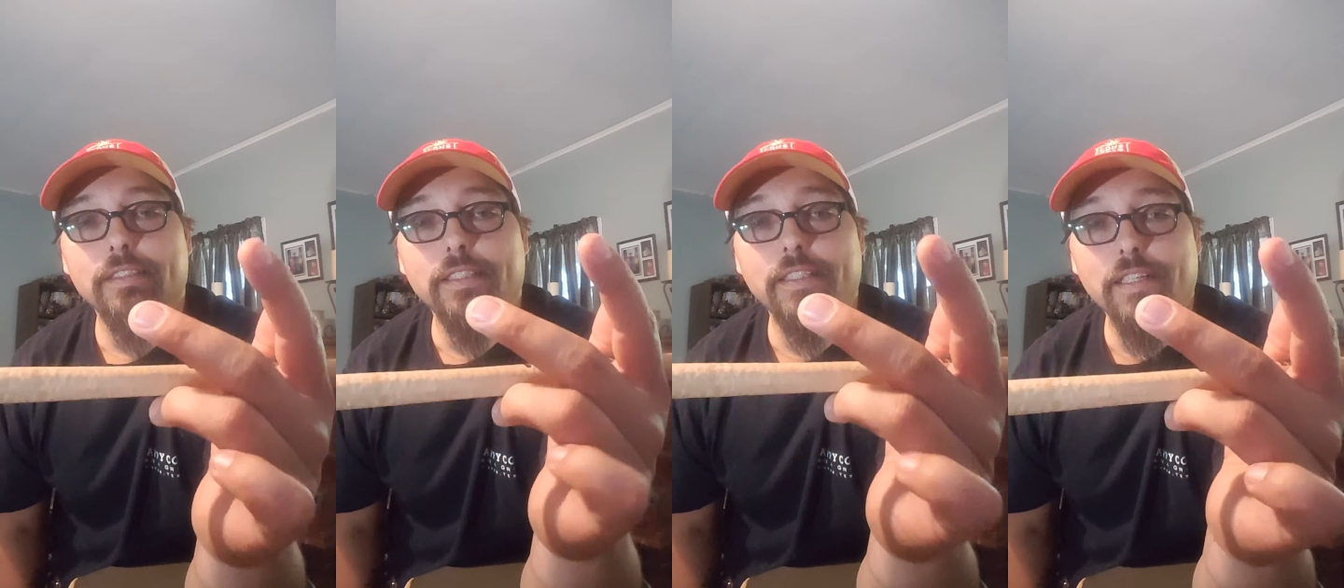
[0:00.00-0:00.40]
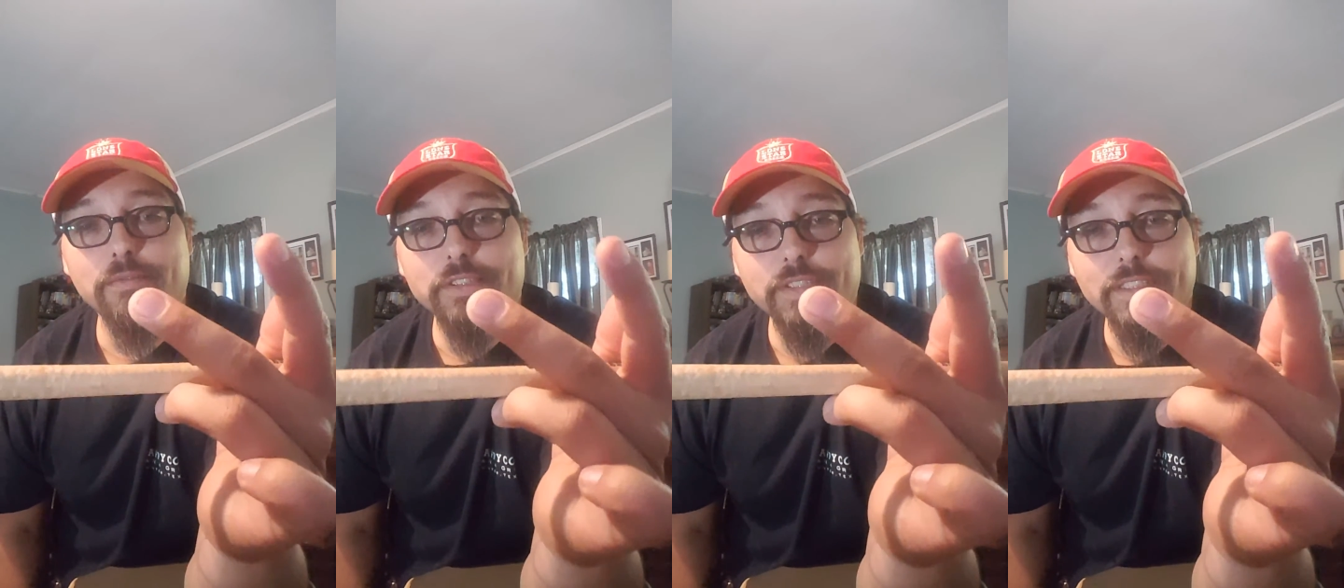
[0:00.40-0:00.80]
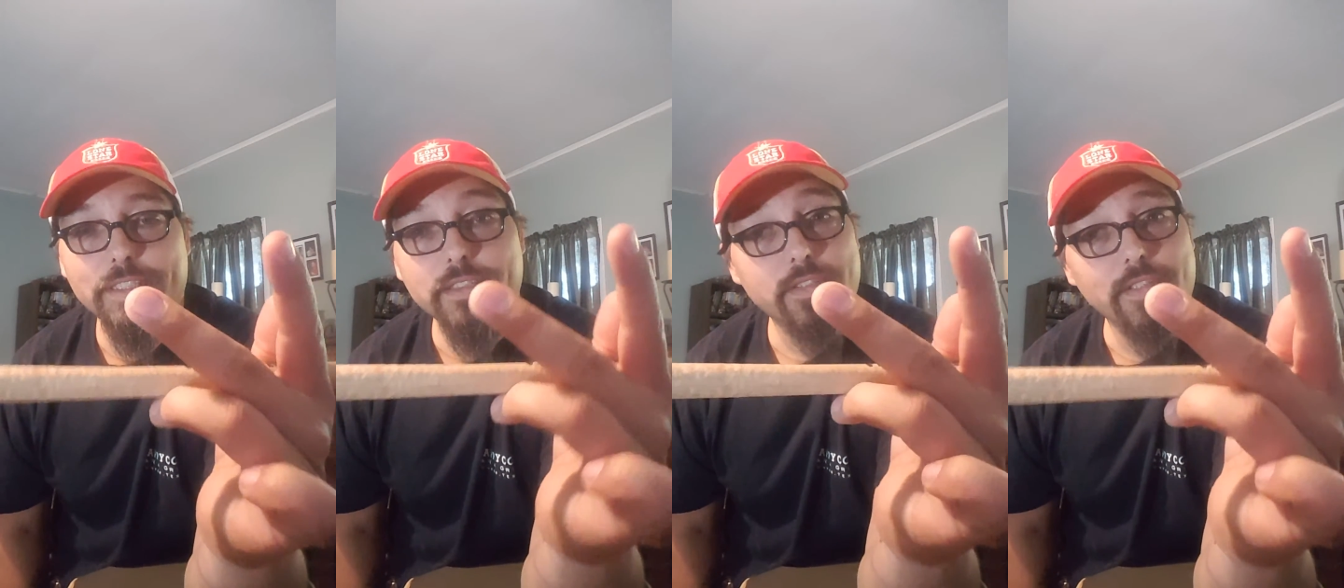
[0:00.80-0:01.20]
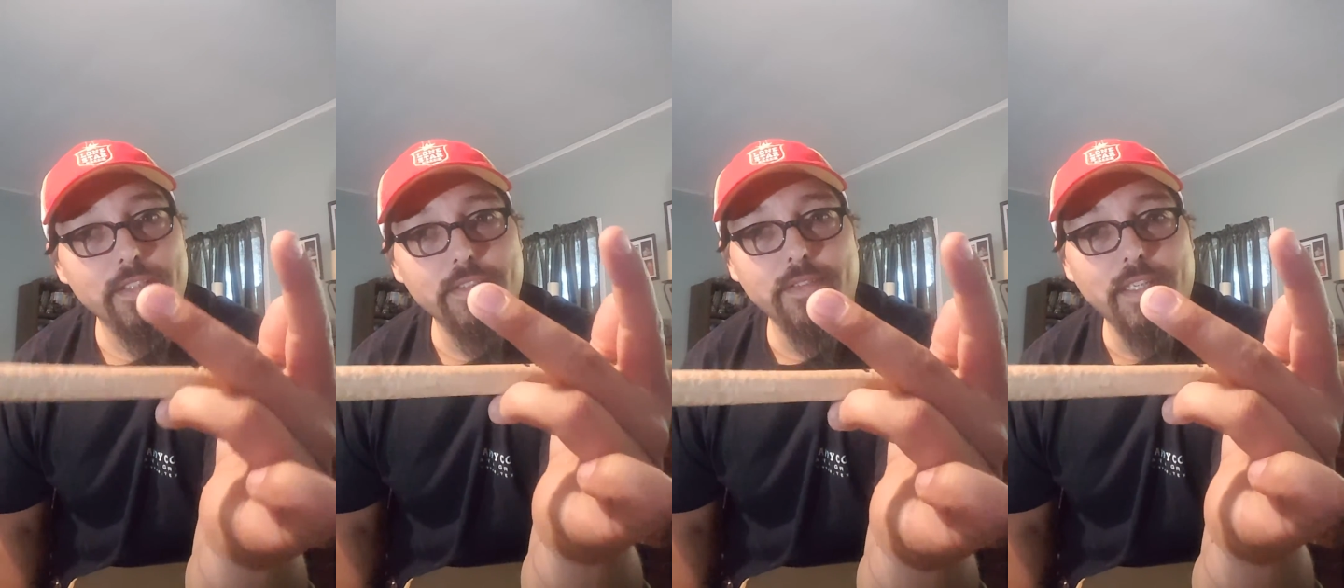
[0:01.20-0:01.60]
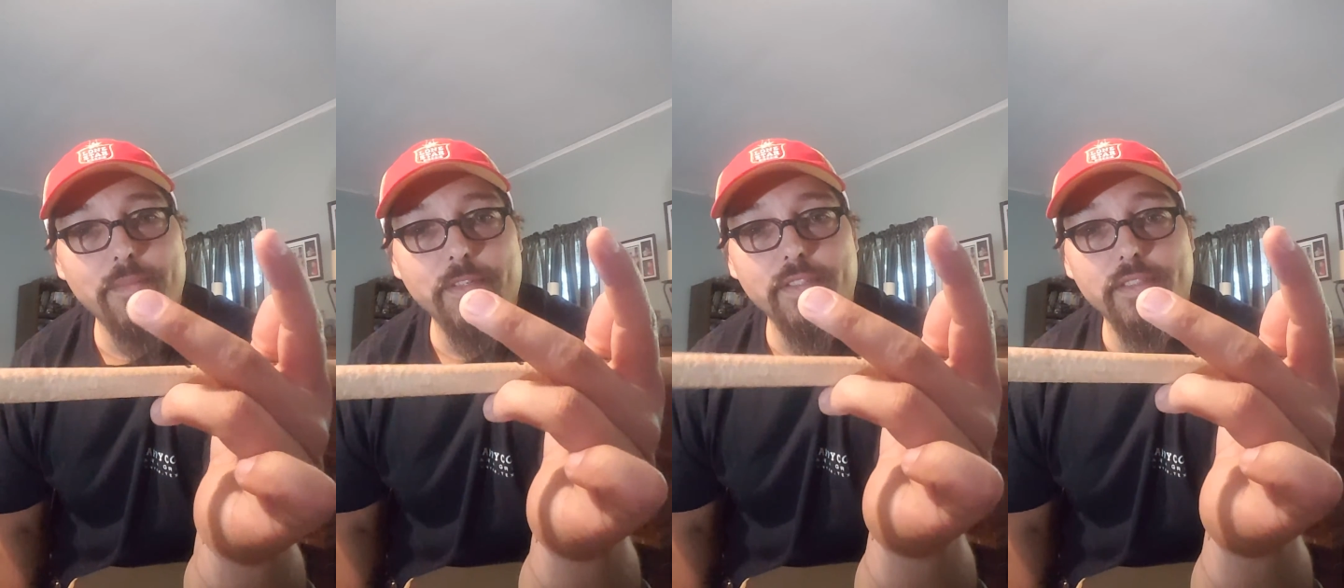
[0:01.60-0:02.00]
And I wish I hadn't started doing that,
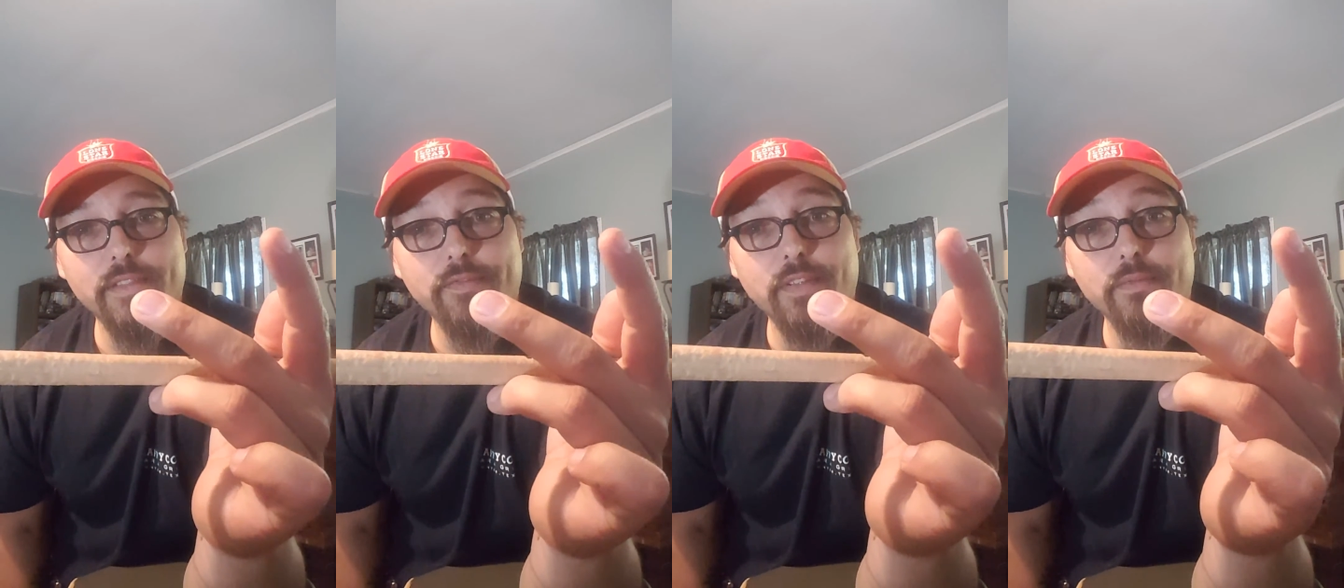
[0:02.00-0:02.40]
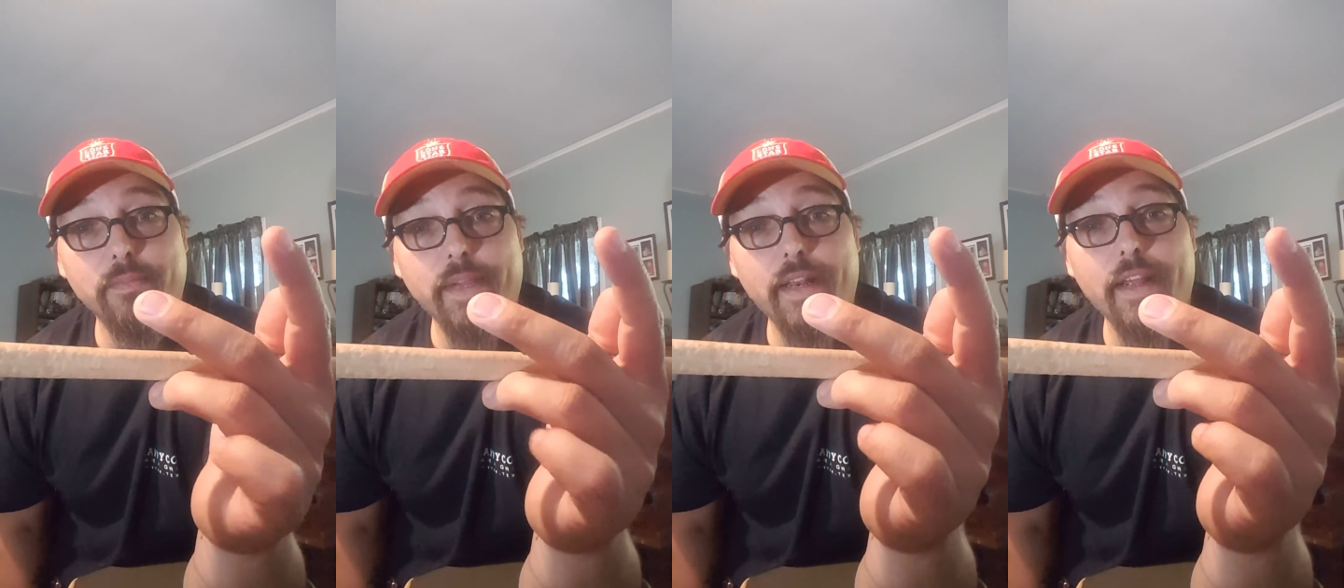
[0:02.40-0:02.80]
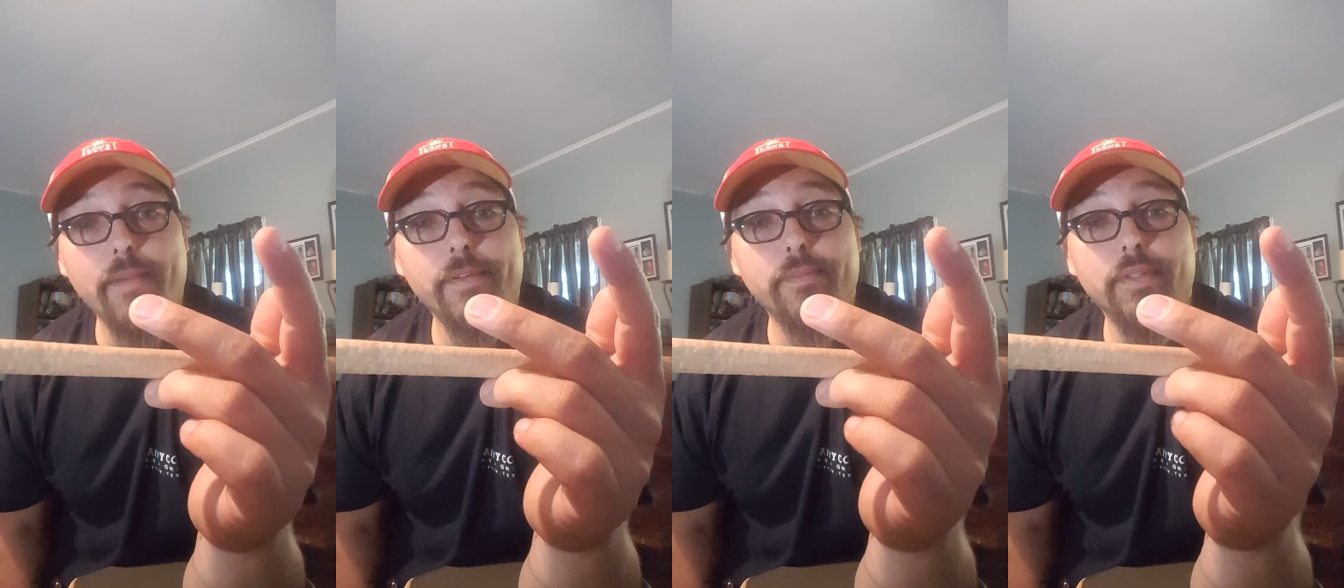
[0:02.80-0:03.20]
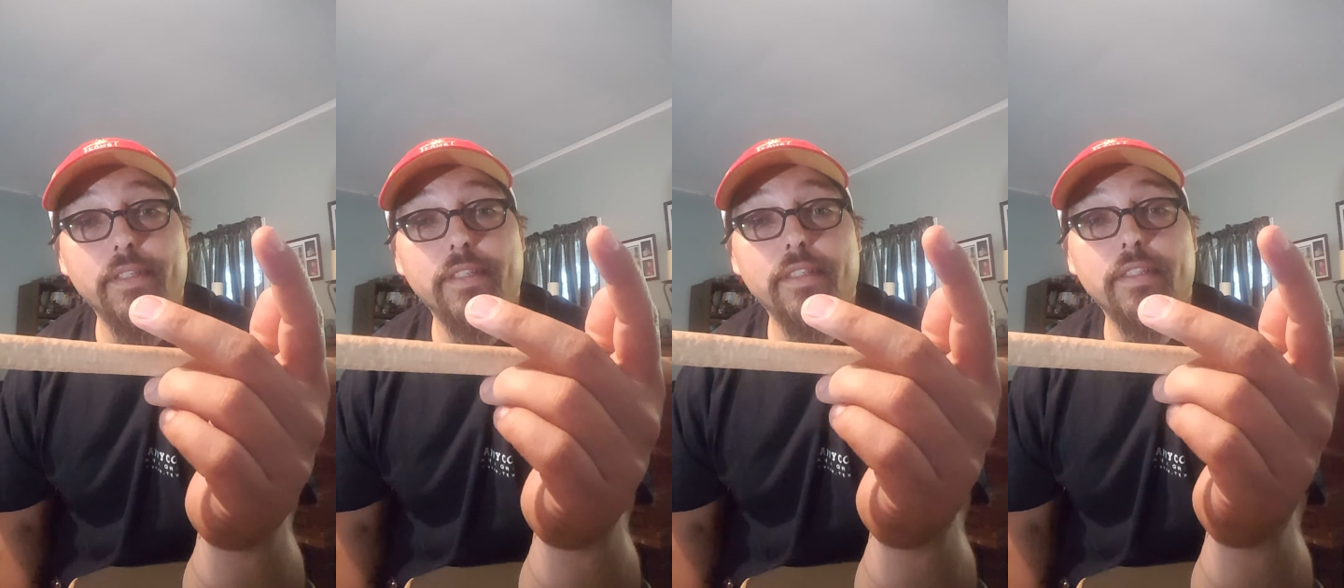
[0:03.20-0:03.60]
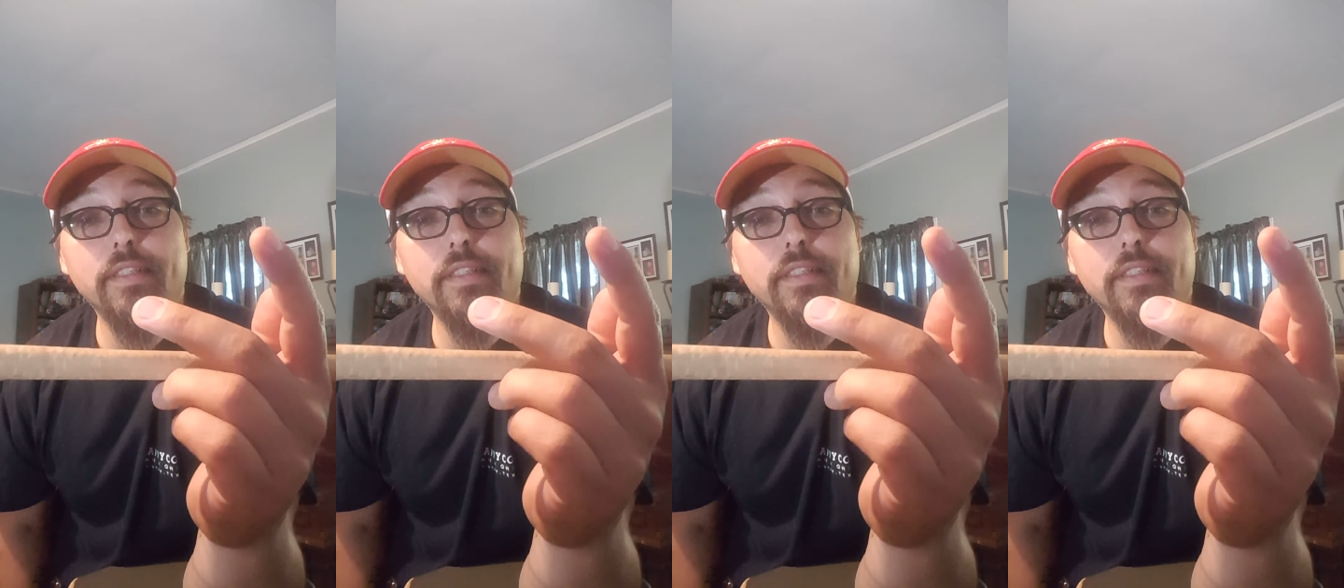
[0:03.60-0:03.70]
because I developed a bad habit, but